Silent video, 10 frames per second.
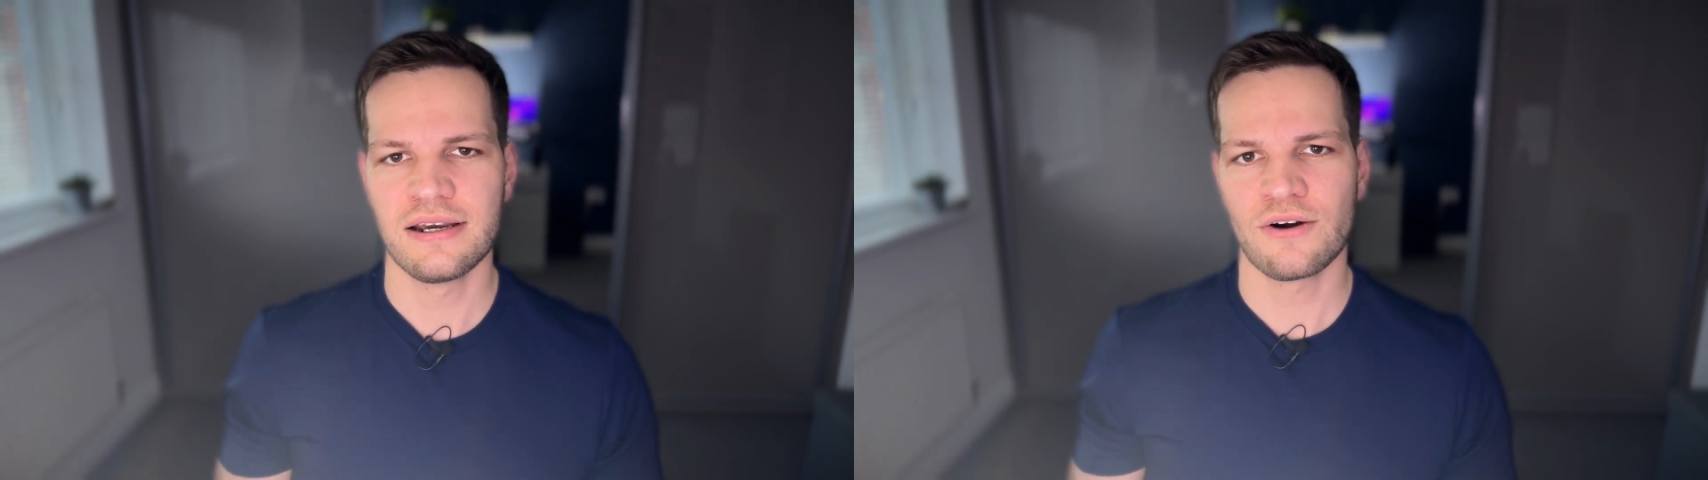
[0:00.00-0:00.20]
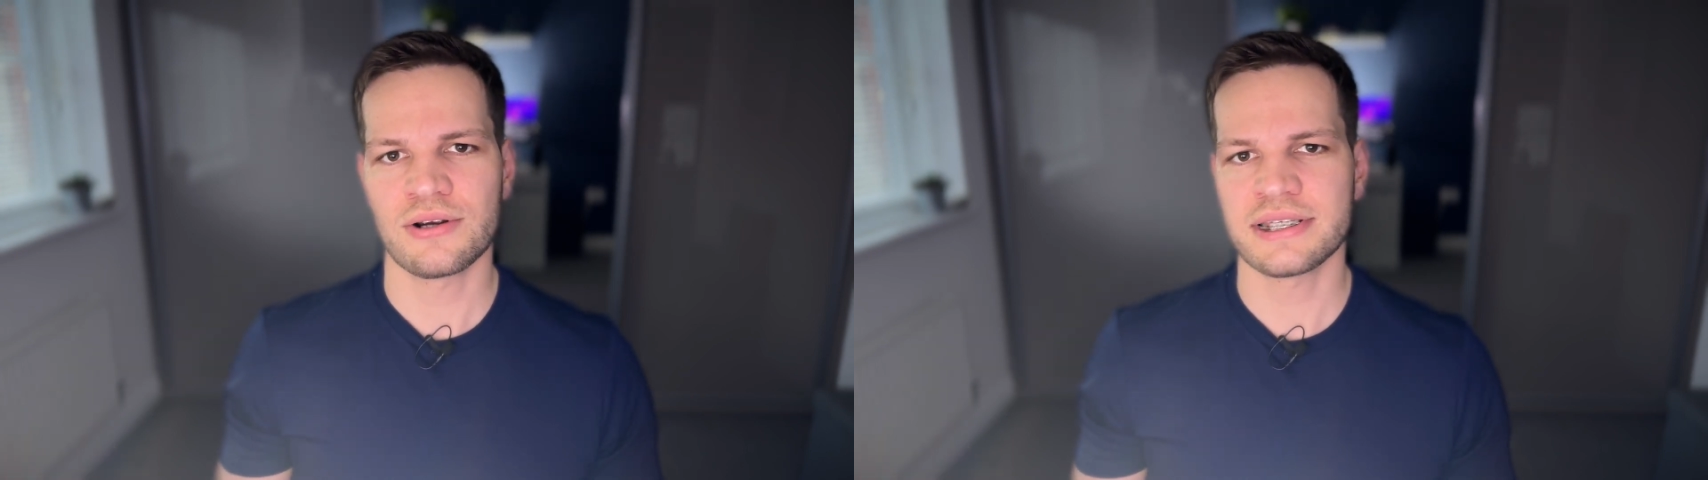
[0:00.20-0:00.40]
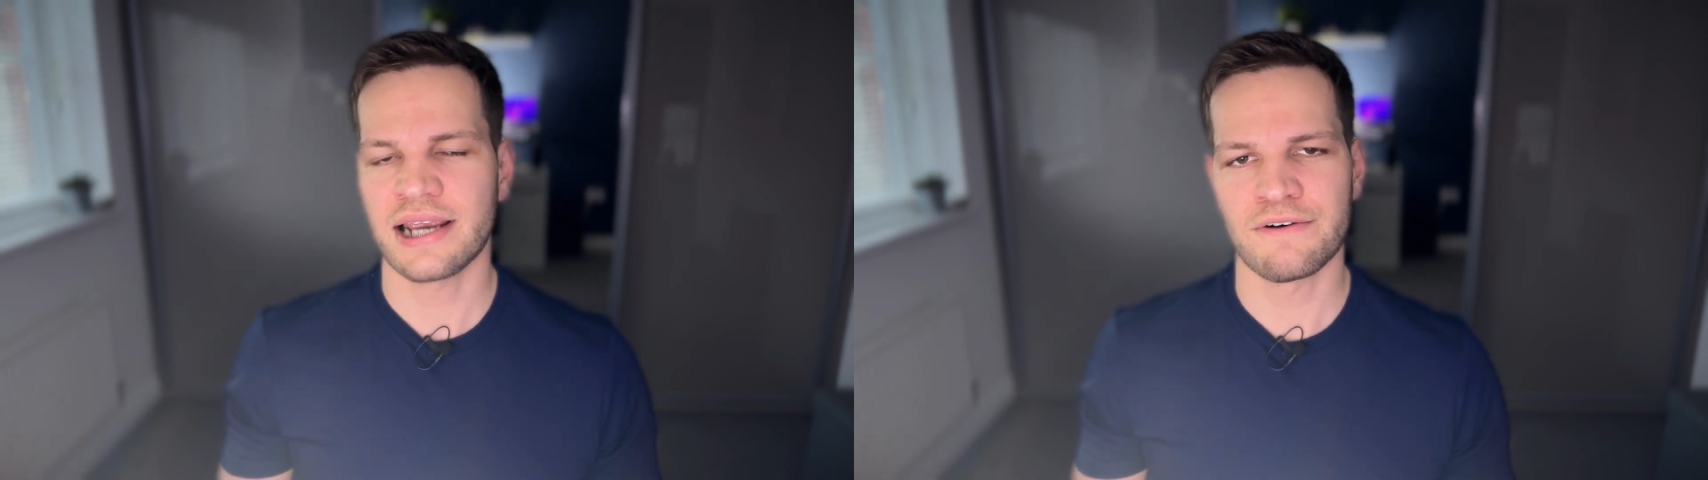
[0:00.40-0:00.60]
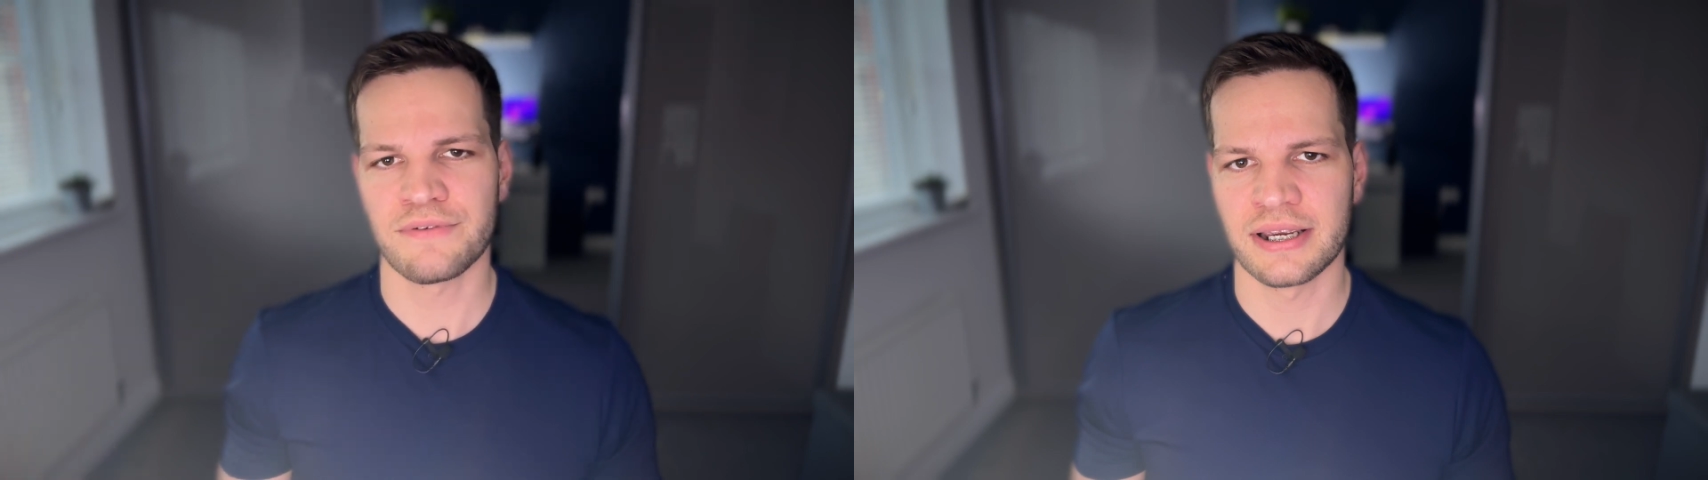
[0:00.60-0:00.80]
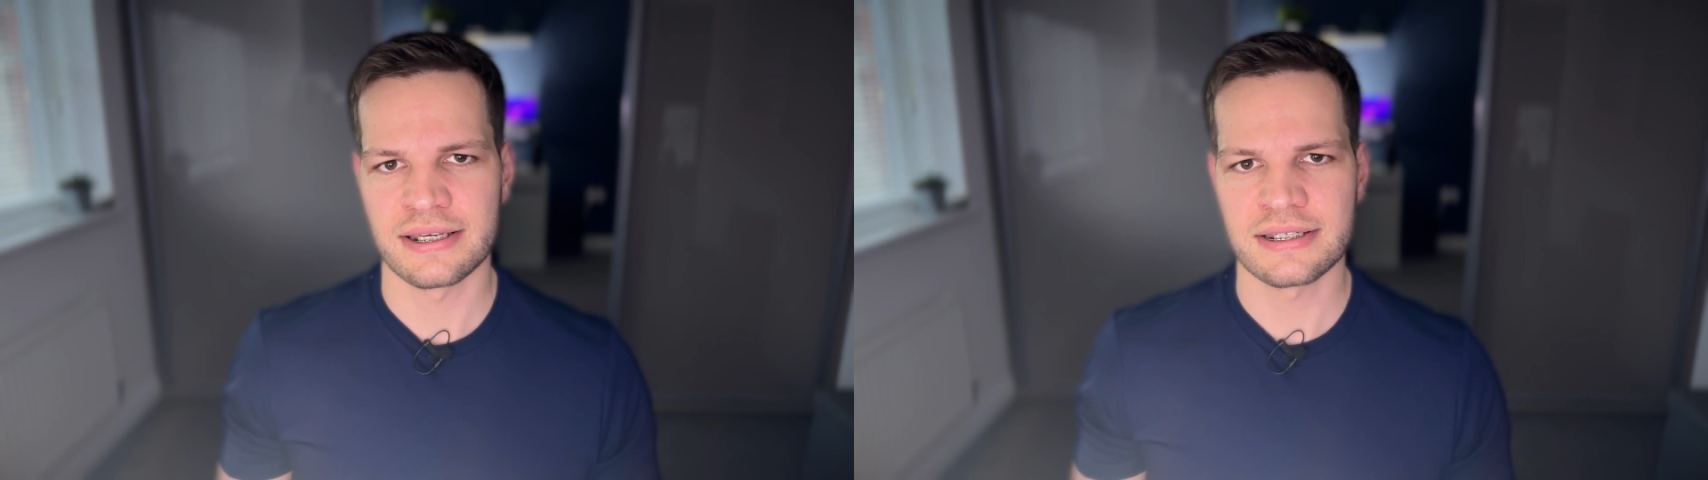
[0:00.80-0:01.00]
crossing our
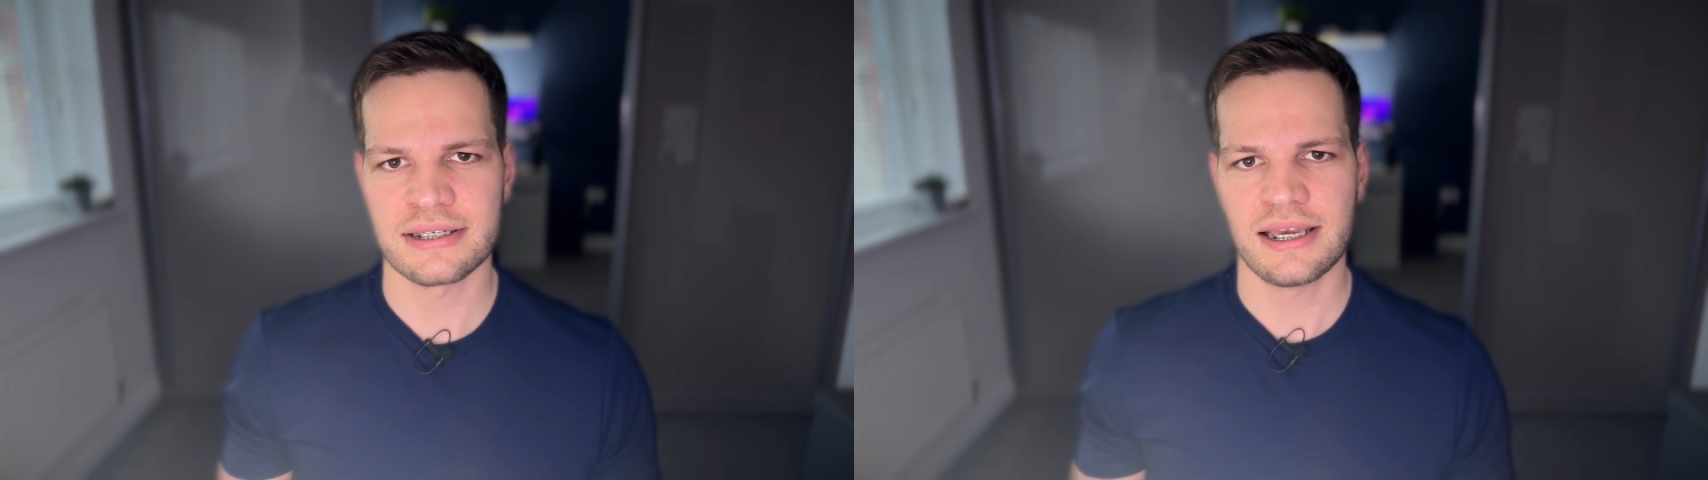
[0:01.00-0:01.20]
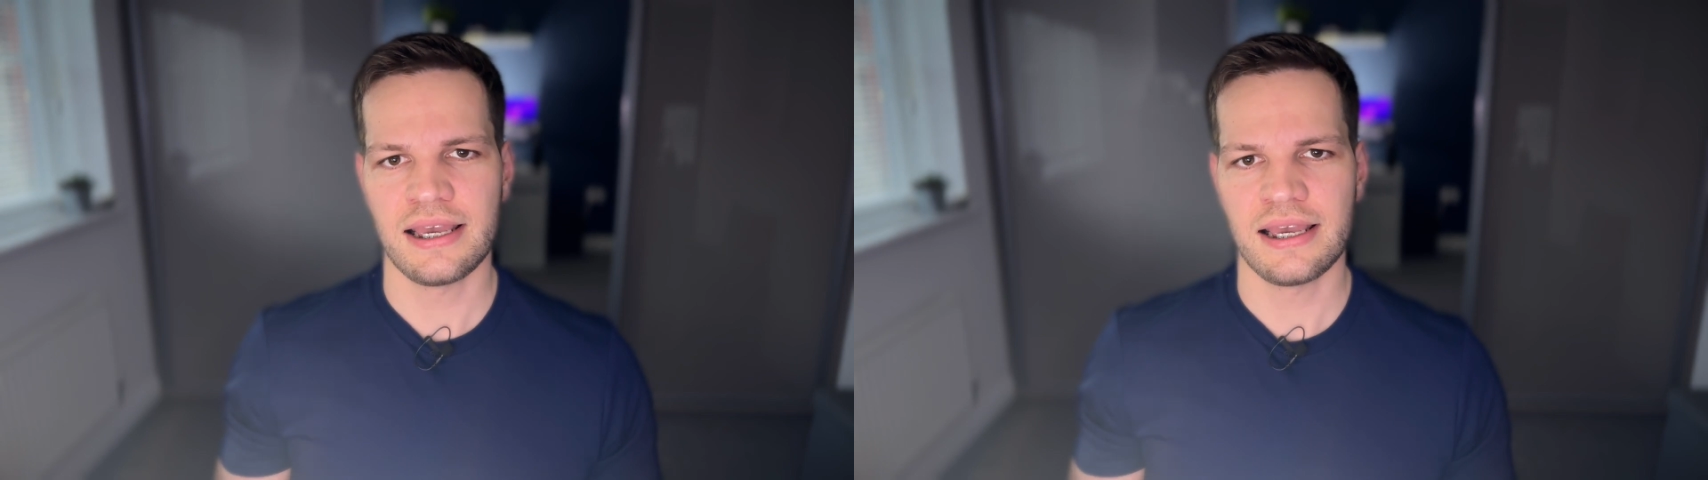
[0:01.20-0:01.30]
fingers,